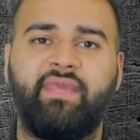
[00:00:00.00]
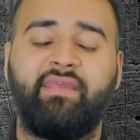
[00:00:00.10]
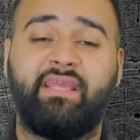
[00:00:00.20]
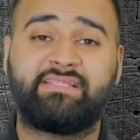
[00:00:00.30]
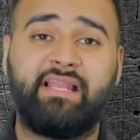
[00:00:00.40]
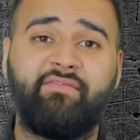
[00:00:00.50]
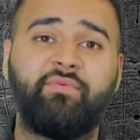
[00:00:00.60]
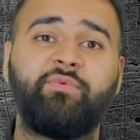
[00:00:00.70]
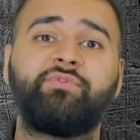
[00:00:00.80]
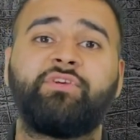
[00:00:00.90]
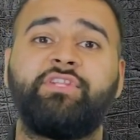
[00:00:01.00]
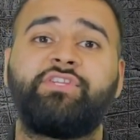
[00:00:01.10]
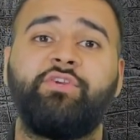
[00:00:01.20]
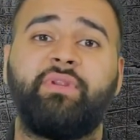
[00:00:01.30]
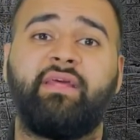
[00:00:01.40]
Gets 11 wounds on this
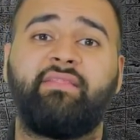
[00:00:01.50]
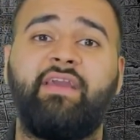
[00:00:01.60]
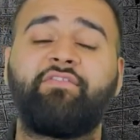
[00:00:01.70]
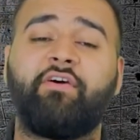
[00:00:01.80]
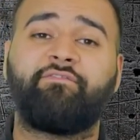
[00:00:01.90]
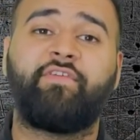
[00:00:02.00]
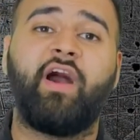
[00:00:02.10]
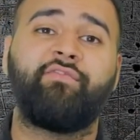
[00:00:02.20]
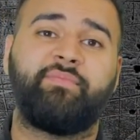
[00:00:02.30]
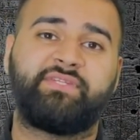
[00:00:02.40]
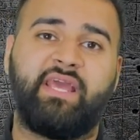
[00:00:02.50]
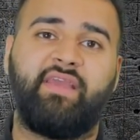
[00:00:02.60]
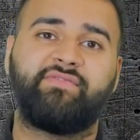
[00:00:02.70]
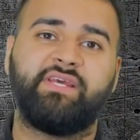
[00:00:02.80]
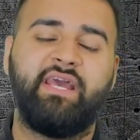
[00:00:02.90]
unit. They've got 5 up
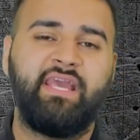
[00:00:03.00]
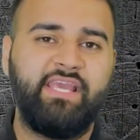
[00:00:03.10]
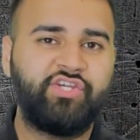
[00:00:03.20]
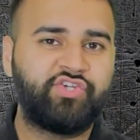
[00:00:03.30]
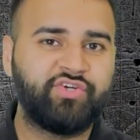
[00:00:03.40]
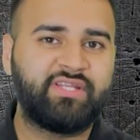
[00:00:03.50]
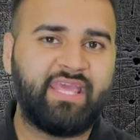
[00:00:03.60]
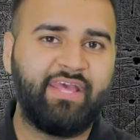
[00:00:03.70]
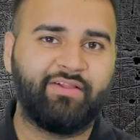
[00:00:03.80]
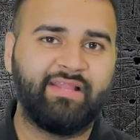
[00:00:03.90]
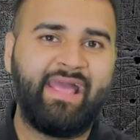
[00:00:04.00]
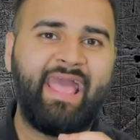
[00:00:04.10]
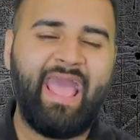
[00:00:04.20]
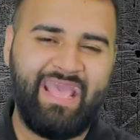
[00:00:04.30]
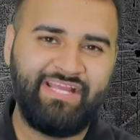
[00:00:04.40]
saves. He should kill
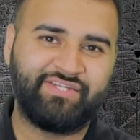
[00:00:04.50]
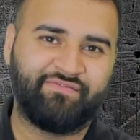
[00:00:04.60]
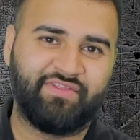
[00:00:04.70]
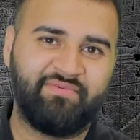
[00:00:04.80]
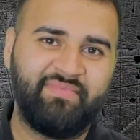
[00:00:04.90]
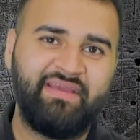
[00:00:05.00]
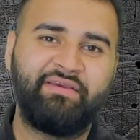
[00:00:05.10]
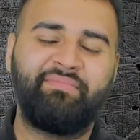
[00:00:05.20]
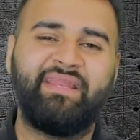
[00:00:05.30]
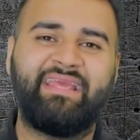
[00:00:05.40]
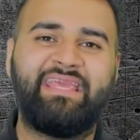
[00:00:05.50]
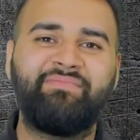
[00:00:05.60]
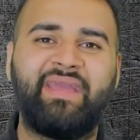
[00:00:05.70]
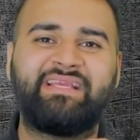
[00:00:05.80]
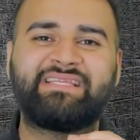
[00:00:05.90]
8 of them, meaning he
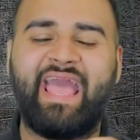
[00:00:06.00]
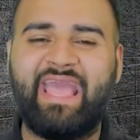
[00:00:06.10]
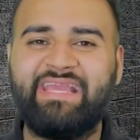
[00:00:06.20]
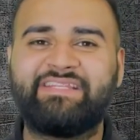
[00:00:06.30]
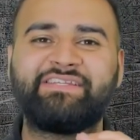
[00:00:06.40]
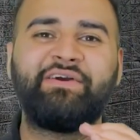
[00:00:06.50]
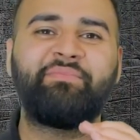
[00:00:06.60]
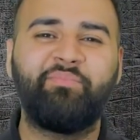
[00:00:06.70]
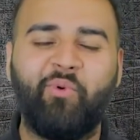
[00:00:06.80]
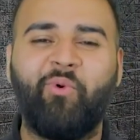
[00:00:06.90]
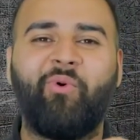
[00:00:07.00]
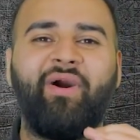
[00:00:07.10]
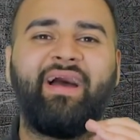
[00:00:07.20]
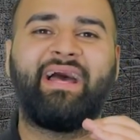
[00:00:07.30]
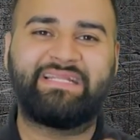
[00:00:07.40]
makes 8
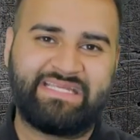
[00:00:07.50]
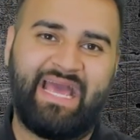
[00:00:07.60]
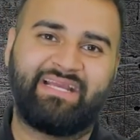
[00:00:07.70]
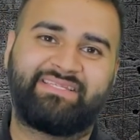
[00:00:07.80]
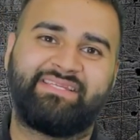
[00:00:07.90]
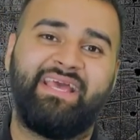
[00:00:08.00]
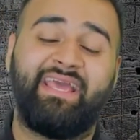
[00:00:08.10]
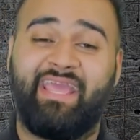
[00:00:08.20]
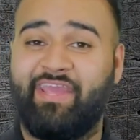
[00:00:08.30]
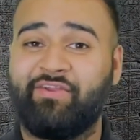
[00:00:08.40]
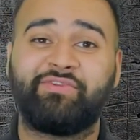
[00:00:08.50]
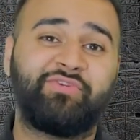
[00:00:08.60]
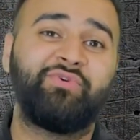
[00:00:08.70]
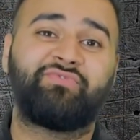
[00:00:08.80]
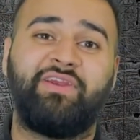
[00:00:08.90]
more attacks. Hitting on
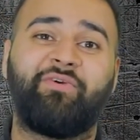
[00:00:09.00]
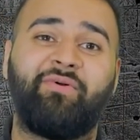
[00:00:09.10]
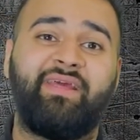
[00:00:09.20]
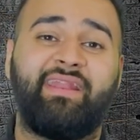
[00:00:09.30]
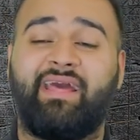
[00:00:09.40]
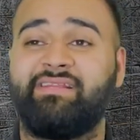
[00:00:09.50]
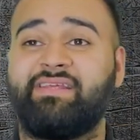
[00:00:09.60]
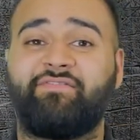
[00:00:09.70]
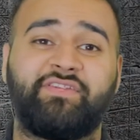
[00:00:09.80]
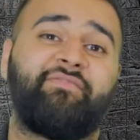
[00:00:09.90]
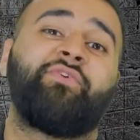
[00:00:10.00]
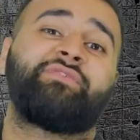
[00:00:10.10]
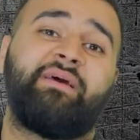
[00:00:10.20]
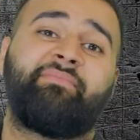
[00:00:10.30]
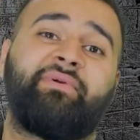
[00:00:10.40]
2s, re-rolling, and Death to the
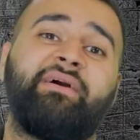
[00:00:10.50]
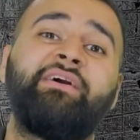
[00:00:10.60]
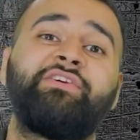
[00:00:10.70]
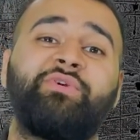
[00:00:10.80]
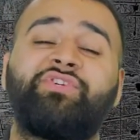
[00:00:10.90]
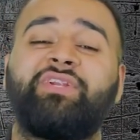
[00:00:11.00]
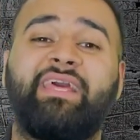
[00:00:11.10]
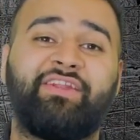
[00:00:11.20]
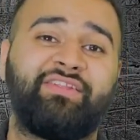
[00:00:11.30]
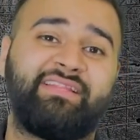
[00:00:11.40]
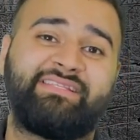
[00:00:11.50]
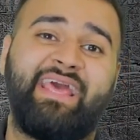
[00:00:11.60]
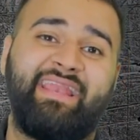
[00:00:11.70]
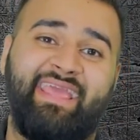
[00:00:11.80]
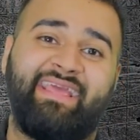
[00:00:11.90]
False Emperor. So he should get another
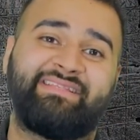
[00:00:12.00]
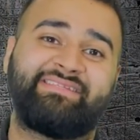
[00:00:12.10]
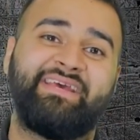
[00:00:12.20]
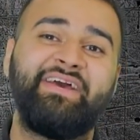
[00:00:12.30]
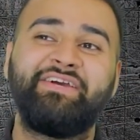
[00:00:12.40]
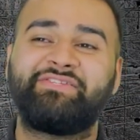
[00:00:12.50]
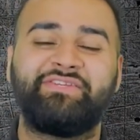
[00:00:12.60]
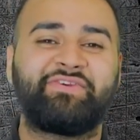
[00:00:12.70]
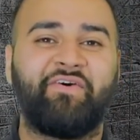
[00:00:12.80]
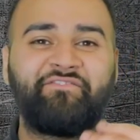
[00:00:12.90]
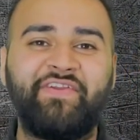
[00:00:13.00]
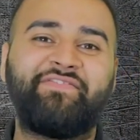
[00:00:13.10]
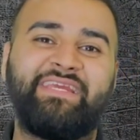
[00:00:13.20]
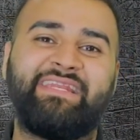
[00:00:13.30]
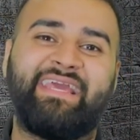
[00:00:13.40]
10 hits. So he's got
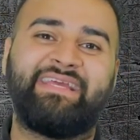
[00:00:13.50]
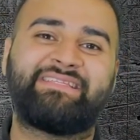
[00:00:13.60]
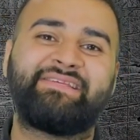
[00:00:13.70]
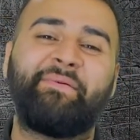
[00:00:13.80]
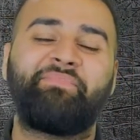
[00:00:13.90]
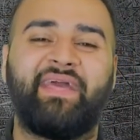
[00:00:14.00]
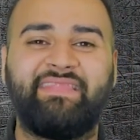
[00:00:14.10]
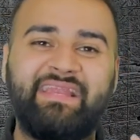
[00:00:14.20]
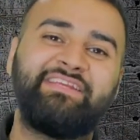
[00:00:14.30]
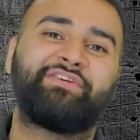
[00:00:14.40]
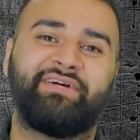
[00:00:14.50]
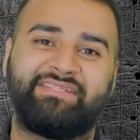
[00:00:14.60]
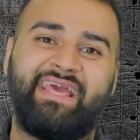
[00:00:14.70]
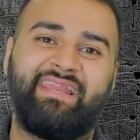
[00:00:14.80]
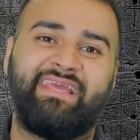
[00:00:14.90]
15 hits, and then he's got
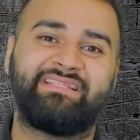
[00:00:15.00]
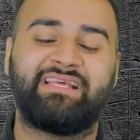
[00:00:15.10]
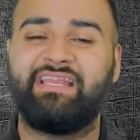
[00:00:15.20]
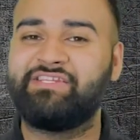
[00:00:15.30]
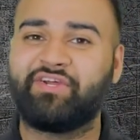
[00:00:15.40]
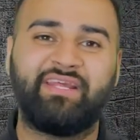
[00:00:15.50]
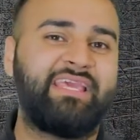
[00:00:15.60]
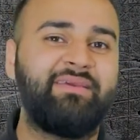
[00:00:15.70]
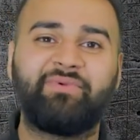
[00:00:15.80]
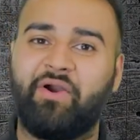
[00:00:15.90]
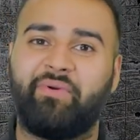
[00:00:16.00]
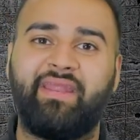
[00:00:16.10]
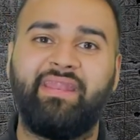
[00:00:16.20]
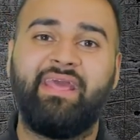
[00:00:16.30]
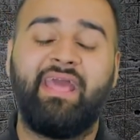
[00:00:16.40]
10 hits, and he's going to keep
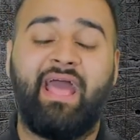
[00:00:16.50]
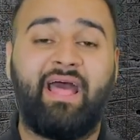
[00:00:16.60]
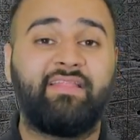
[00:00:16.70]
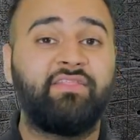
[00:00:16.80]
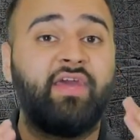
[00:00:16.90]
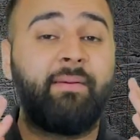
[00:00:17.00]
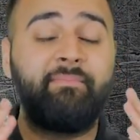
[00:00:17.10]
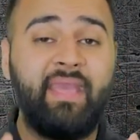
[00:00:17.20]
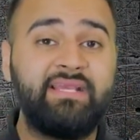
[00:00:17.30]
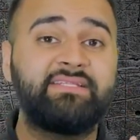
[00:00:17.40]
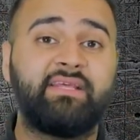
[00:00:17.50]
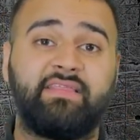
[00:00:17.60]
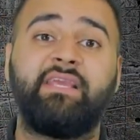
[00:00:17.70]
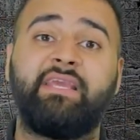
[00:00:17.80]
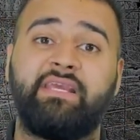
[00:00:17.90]
going. And the amazing
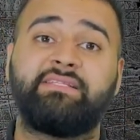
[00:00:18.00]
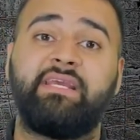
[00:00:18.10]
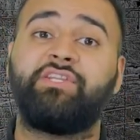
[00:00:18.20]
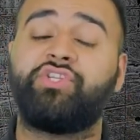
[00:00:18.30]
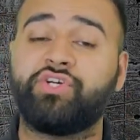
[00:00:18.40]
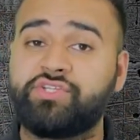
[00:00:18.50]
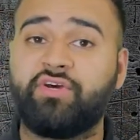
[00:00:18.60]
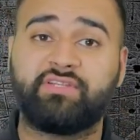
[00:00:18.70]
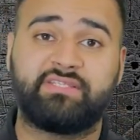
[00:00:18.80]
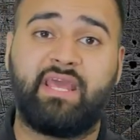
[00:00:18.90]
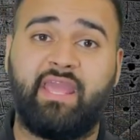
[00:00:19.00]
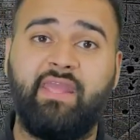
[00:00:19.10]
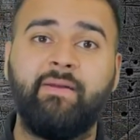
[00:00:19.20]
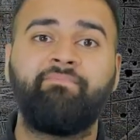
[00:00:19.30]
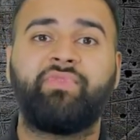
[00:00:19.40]
thing is, it does not
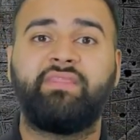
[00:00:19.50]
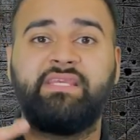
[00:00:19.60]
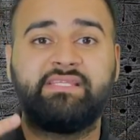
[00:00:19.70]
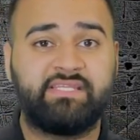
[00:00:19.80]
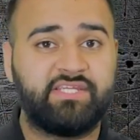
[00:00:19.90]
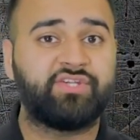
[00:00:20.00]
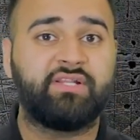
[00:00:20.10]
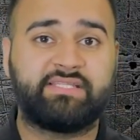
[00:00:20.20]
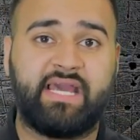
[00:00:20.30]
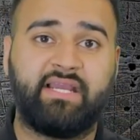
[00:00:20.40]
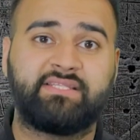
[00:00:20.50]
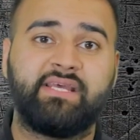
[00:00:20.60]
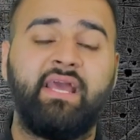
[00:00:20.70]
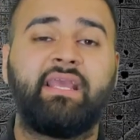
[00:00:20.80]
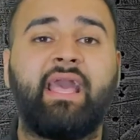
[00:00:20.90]
say that these additional attacks
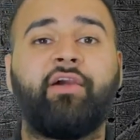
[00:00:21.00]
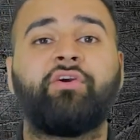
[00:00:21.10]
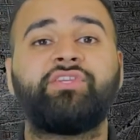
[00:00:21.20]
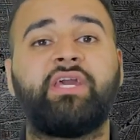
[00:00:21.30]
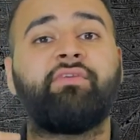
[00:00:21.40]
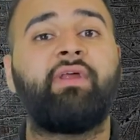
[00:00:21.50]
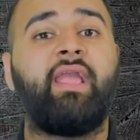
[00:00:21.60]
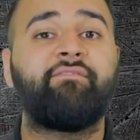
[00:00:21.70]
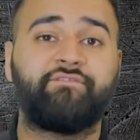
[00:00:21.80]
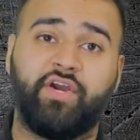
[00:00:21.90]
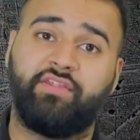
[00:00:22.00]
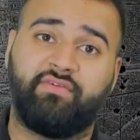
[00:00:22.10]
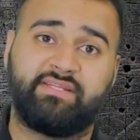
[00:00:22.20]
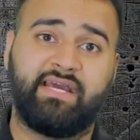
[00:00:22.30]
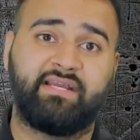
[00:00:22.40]
cannot generate further
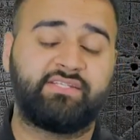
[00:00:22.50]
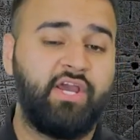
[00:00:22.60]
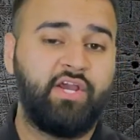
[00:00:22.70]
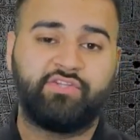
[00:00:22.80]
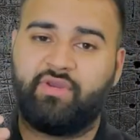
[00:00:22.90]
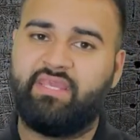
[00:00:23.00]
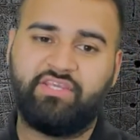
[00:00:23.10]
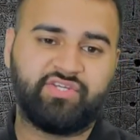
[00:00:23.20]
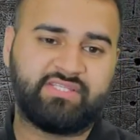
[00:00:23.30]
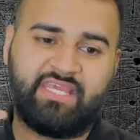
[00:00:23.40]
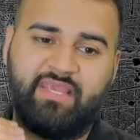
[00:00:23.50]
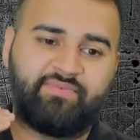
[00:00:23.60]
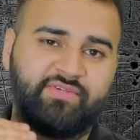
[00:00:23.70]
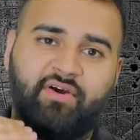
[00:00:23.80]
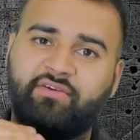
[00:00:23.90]
attacks. So he just
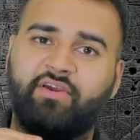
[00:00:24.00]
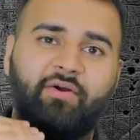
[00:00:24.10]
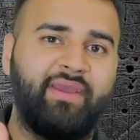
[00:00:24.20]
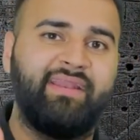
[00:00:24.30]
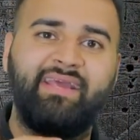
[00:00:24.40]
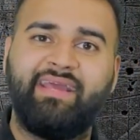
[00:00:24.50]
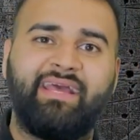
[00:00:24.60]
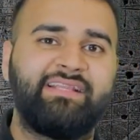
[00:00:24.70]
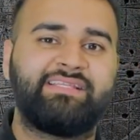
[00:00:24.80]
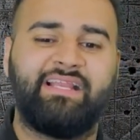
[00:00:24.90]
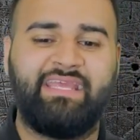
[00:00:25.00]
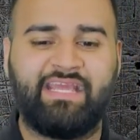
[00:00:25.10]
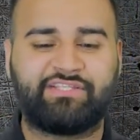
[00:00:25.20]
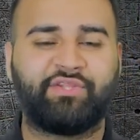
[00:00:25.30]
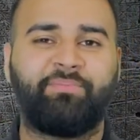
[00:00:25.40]
keeps on going until he
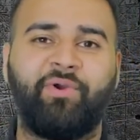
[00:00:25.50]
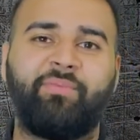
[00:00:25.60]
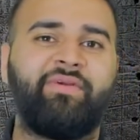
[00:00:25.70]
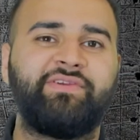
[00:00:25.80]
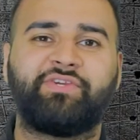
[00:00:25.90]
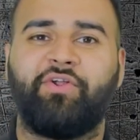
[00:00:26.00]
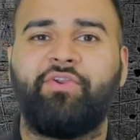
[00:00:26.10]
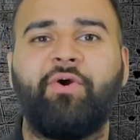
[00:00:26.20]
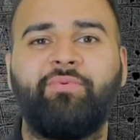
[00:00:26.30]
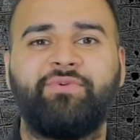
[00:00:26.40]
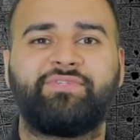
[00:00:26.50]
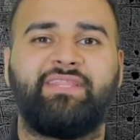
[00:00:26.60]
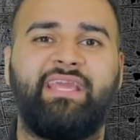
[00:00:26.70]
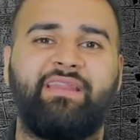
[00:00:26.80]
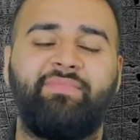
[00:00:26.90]
gets to the point where he's got no wounds on
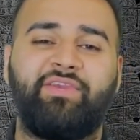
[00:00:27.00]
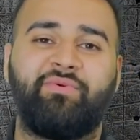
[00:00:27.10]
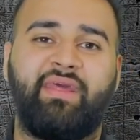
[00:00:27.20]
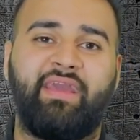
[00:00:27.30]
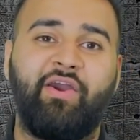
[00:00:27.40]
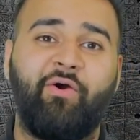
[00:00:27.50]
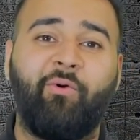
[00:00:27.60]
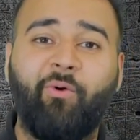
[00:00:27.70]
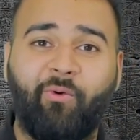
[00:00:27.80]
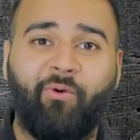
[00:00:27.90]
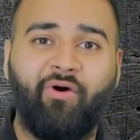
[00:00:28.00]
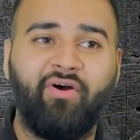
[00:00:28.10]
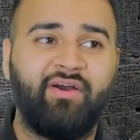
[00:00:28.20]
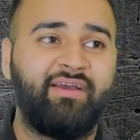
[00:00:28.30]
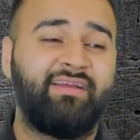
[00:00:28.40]
the enemy unit, or
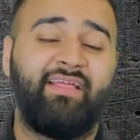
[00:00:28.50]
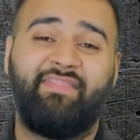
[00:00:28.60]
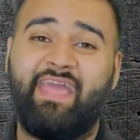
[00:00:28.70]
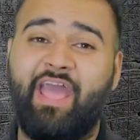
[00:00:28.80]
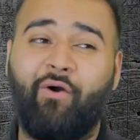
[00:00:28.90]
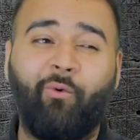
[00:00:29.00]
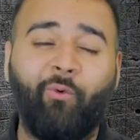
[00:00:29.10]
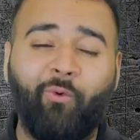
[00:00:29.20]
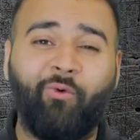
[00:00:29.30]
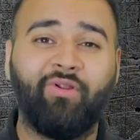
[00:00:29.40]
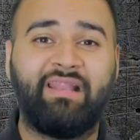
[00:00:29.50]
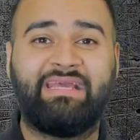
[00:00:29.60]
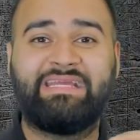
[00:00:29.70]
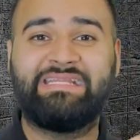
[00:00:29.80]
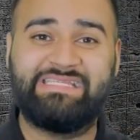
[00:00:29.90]
they're all
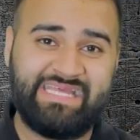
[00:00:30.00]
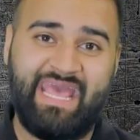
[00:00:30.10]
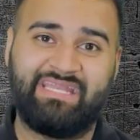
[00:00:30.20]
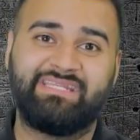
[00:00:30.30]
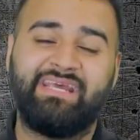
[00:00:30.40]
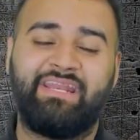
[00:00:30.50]
dead.